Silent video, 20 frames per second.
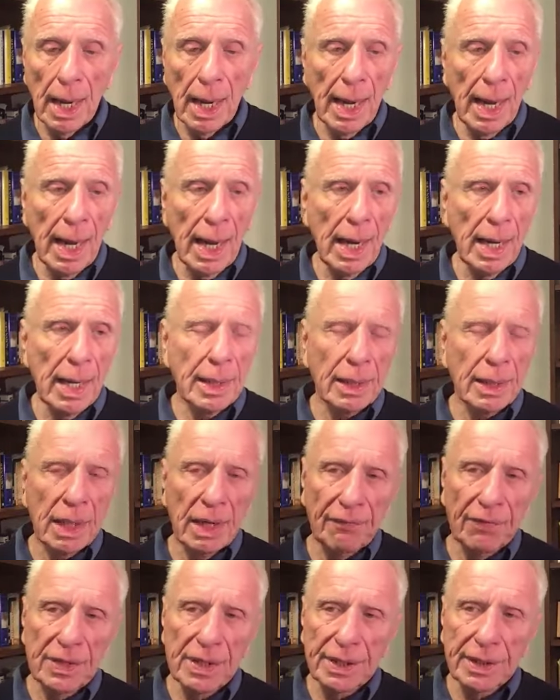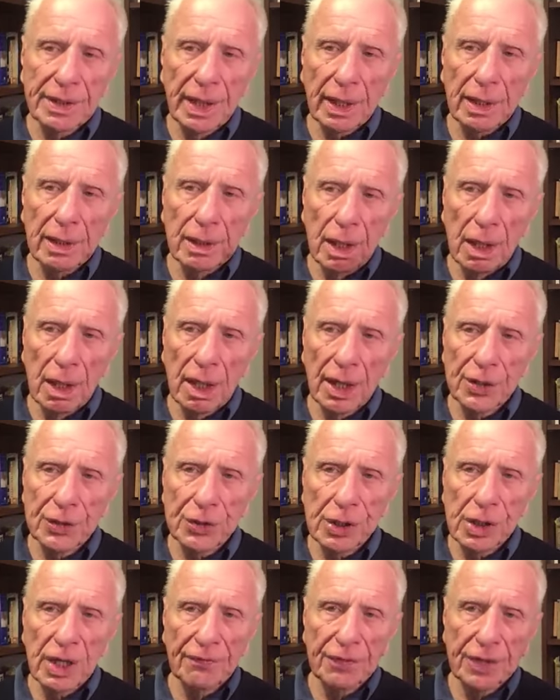And given the
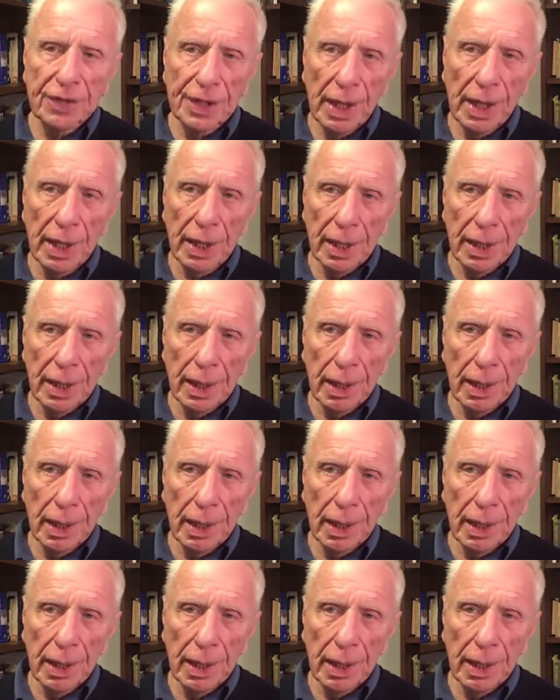technology of today,